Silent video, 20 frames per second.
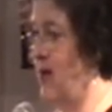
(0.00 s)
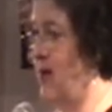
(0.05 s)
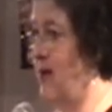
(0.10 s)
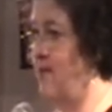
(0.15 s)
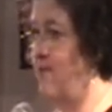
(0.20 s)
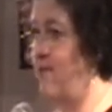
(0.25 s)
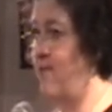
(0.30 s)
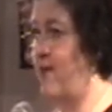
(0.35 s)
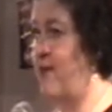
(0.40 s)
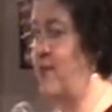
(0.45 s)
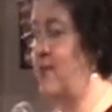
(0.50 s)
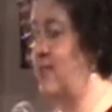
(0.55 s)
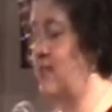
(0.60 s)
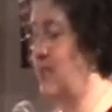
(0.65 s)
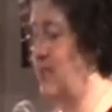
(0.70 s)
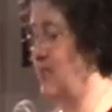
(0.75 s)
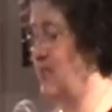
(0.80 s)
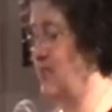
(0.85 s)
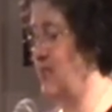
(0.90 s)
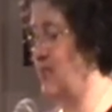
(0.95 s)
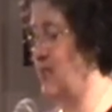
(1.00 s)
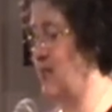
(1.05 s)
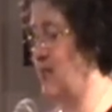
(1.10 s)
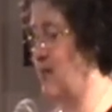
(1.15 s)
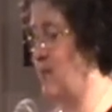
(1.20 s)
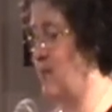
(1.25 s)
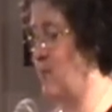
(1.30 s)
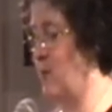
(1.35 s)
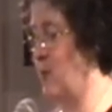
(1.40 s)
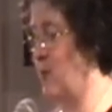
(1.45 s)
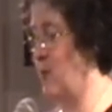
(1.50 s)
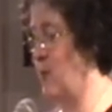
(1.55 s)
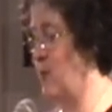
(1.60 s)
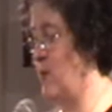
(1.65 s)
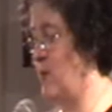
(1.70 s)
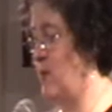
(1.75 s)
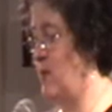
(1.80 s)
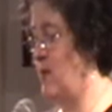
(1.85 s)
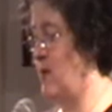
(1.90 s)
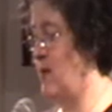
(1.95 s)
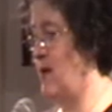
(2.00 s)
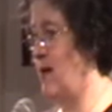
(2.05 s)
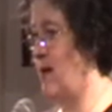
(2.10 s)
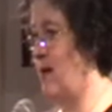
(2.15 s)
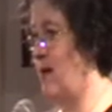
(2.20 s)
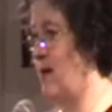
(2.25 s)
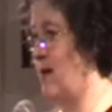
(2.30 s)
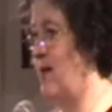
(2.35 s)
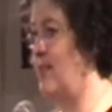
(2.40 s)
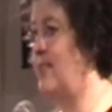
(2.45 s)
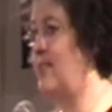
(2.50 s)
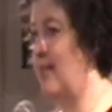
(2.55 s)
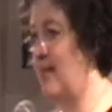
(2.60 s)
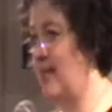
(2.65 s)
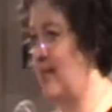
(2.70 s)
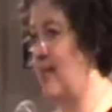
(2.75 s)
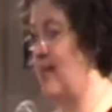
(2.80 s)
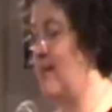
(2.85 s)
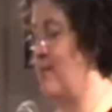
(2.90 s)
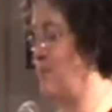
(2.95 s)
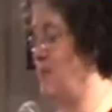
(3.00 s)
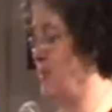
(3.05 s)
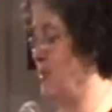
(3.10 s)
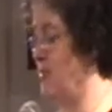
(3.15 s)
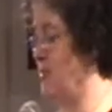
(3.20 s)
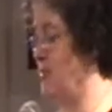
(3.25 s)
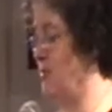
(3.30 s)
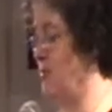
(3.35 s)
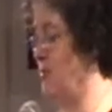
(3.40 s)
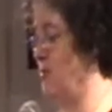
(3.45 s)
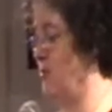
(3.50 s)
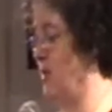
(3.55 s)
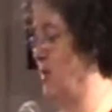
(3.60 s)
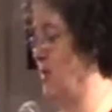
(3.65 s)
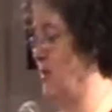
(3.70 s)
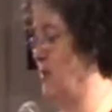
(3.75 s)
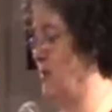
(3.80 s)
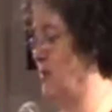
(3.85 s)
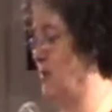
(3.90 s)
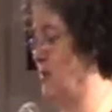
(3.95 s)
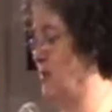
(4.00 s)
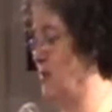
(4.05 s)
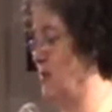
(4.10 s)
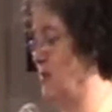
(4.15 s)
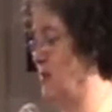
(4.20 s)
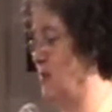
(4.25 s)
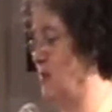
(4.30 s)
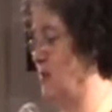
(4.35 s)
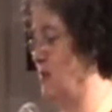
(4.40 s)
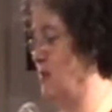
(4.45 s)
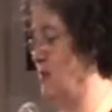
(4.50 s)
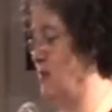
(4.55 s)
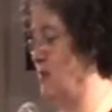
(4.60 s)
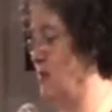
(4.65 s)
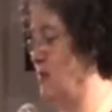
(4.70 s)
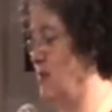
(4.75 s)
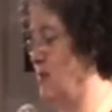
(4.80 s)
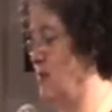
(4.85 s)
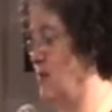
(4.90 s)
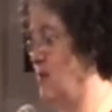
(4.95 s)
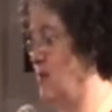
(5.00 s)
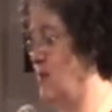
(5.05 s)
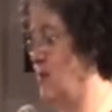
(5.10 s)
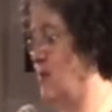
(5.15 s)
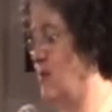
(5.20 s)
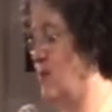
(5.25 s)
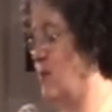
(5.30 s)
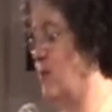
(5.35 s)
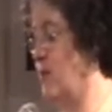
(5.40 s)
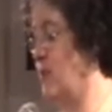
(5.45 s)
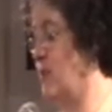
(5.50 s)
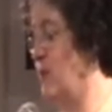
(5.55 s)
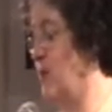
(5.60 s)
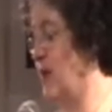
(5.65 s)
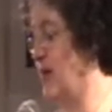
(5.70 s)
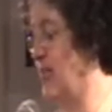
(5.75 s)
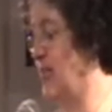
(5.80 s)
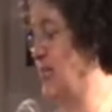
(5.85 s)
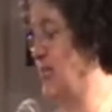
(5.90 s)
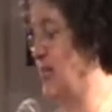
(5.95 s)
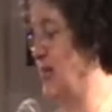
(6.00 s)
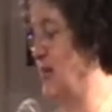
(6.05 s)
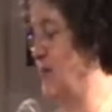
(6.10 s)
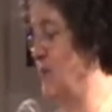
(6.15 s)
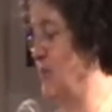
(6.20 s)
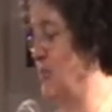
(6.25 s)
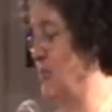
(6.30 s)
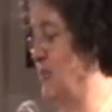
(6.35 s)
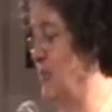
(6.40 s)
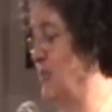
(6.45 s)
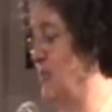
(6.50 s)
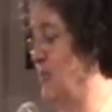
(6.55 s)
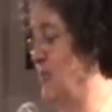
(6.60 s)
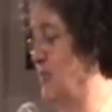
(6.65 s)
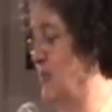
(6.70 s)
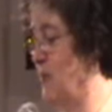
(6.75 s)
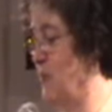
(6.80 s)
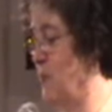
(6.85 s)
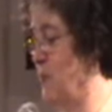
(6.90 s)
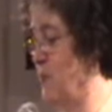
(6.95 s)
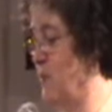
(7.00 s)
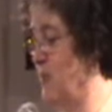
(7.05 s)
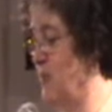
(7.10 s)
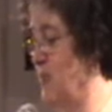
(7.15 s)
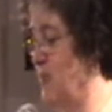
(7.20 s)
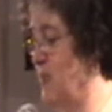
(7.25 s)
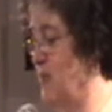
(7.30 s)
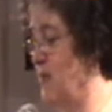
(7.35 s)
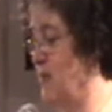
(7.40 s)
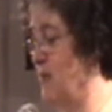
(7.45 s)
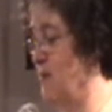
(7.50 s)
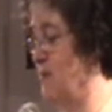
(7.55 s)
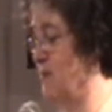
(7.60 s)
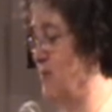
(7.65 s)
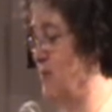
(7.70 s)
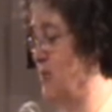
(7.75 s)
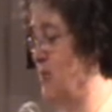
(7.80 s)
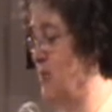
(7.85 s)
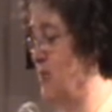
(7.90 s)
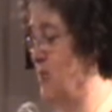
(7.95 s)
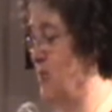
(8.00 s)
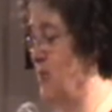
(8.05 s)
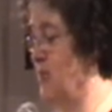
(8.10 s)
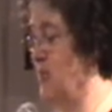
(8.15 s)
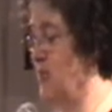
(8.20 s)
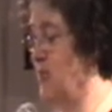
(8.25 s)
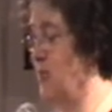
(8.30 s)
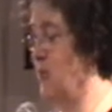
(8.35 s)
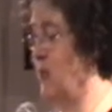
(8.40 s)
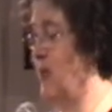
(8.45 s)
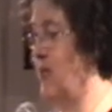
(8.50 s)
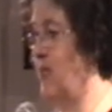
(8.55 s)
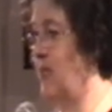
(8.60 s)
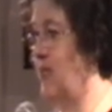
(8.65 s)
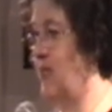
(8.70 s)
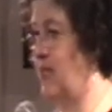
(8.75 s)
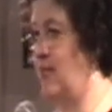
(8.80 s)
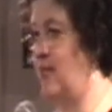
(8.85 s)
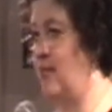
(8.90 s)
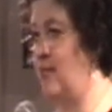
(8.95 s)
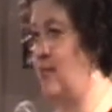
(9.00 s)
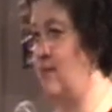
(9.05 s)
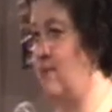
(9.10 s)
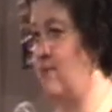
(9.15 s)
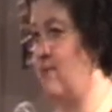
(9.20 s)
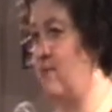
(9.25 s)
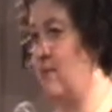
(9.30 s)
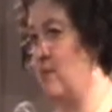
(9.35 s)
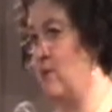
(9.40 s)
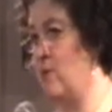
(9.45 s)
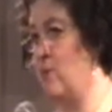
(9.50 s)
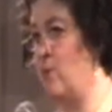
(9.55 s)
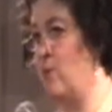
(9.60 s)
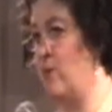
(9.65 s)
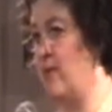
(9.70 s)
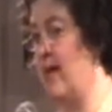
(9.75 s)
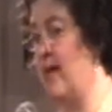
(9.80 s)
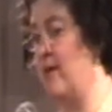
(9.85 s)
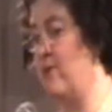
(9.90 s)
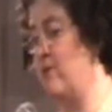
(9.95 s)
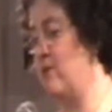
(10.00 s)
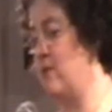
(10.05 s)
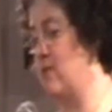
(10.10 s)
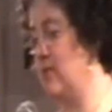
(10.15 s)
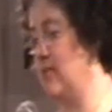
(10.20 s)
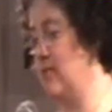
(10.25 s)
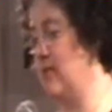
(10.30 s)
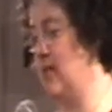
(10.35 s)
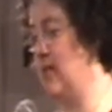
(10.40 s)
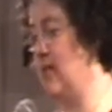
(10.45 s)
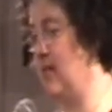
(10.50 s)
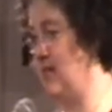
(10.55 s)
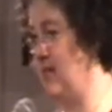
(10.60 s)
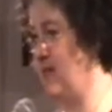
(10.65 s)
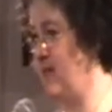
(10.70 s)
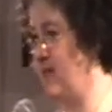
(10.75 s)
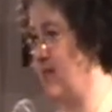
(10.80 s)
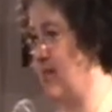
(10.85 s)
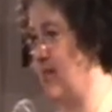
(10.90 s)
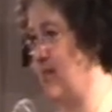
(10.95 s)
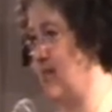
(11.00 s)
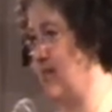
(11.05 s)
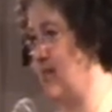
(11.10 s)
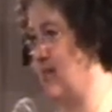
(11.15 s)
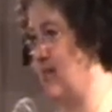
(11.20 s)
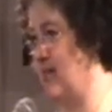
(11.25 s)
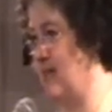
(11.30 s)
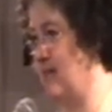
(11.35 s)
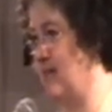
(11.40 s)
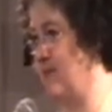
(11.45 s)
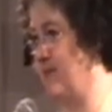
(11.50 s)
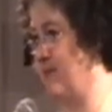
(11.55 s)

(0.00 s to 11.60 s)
I fasten his zip. I take him to the toilet. I wish away the time till his supper is served, so I can leave without a leave-taking.